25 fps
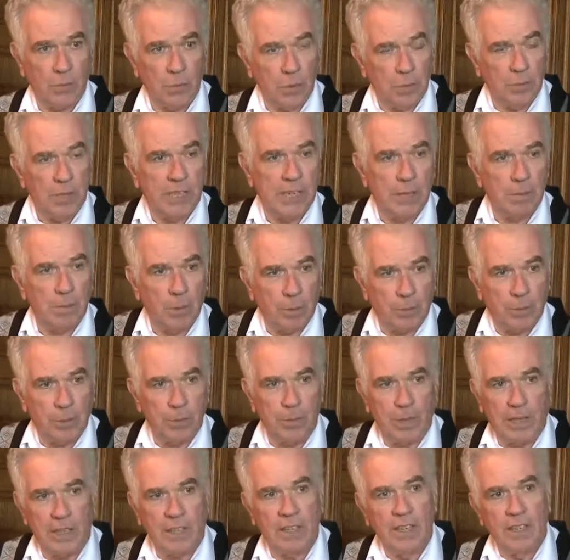woman came up to
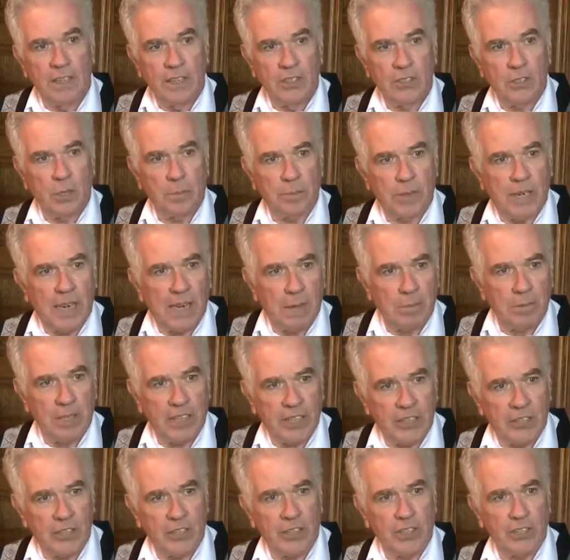me sometime
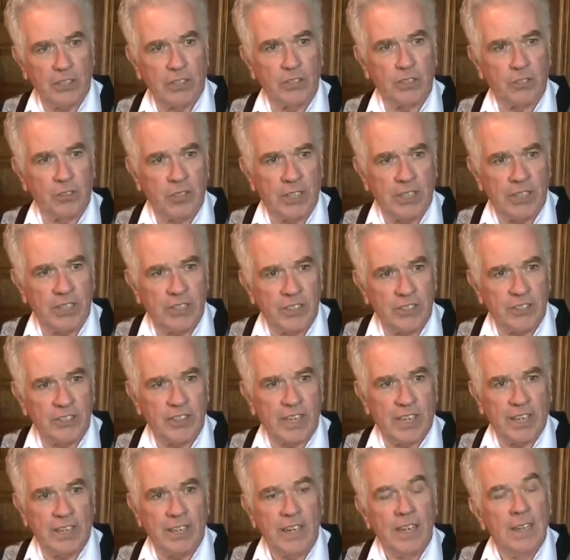later in the street and
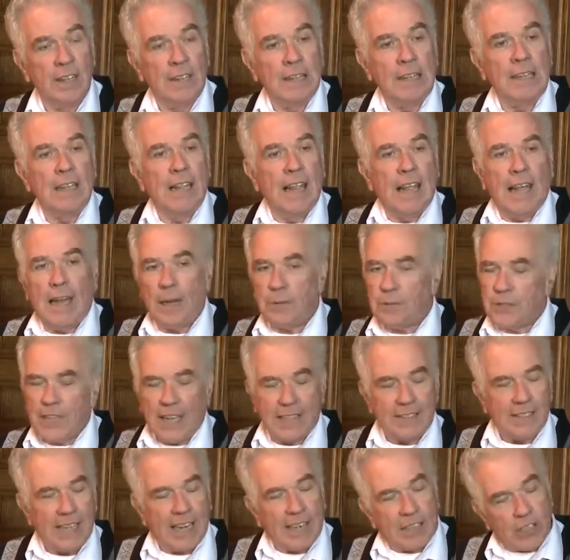said, I was
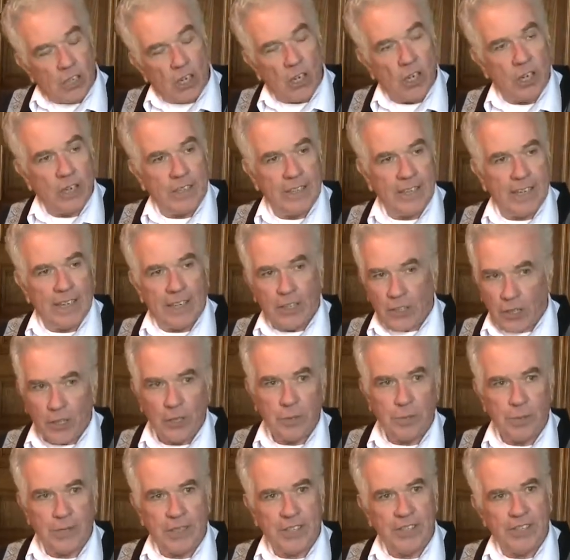at that talk and I
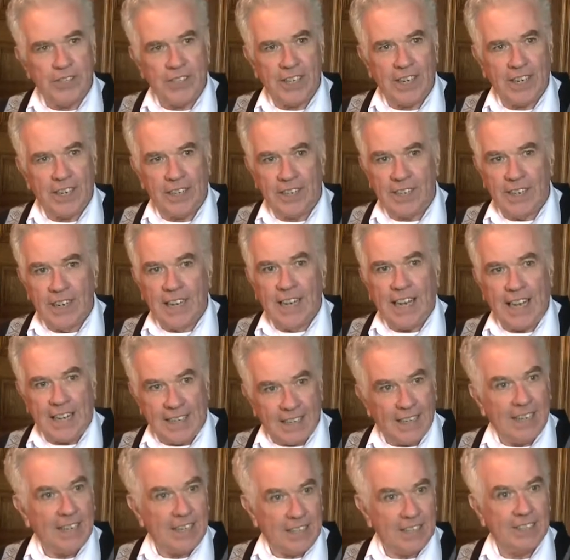heard what you said and
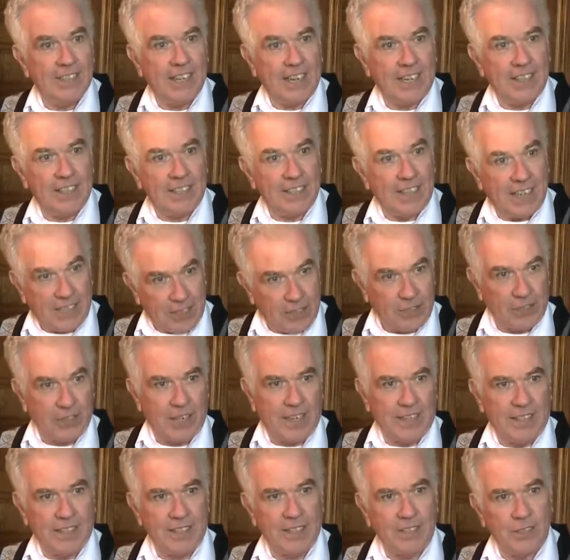I decided I'd try
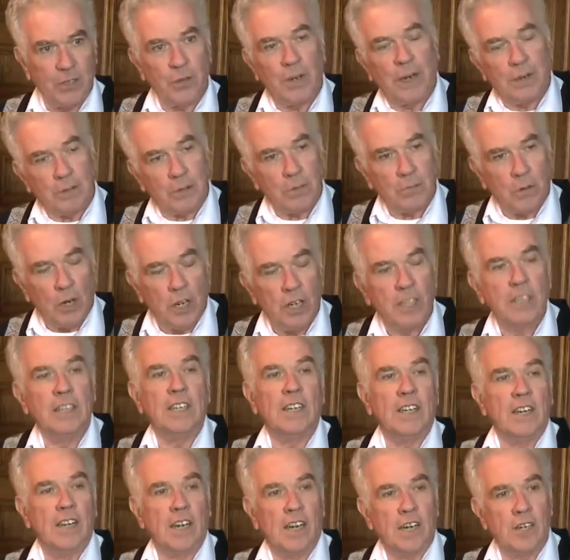it. So I was walking
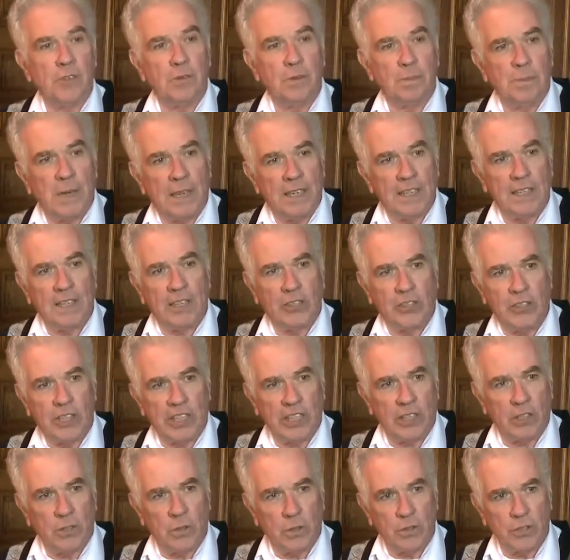along with my little
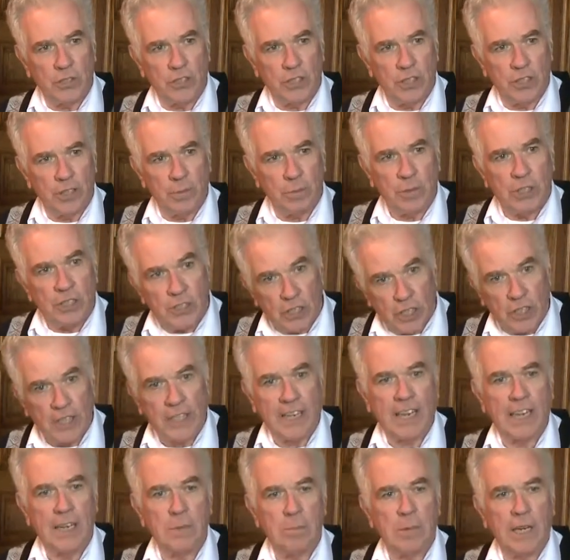3-year-old son. We saw a
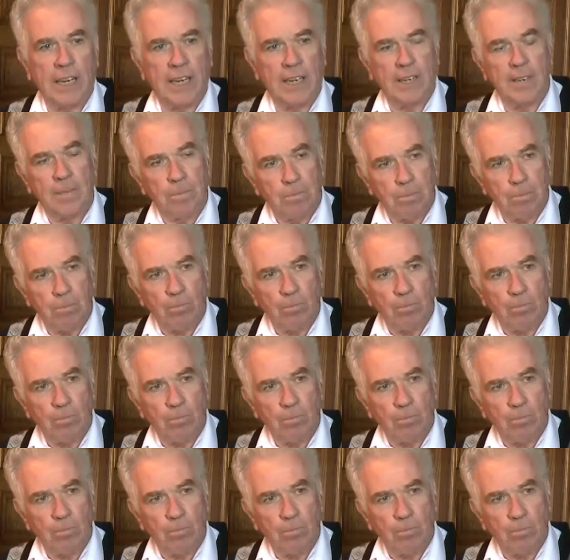guy begging,